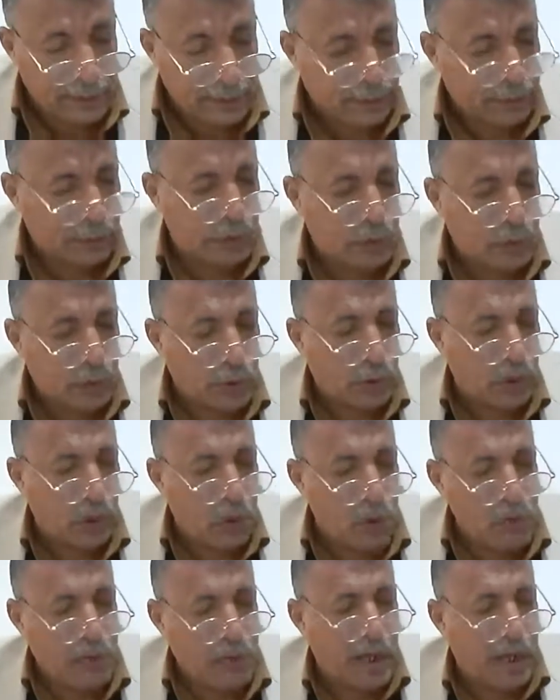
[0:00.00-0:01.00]
is your
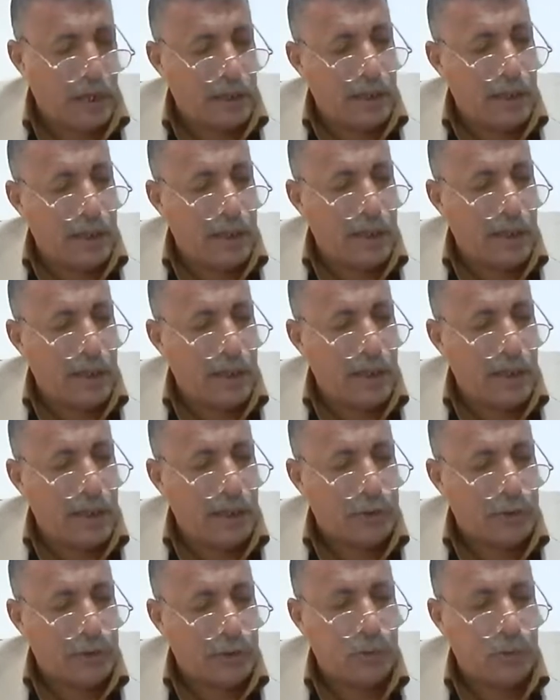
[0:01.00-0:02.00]
own
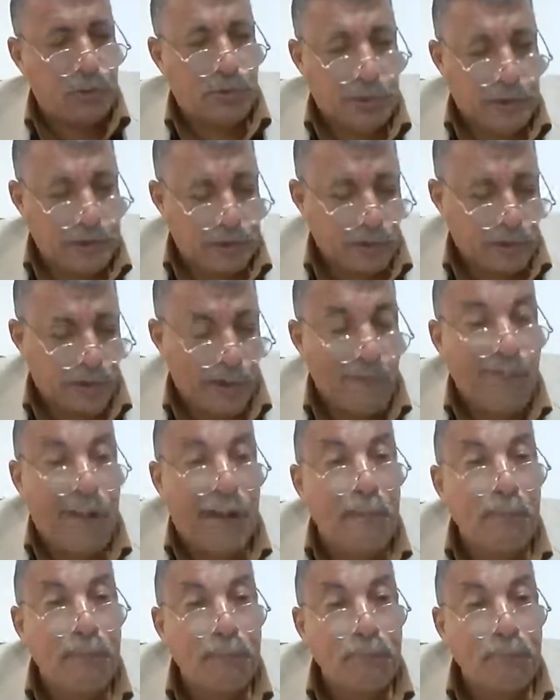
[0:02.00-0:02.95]
duty to cover.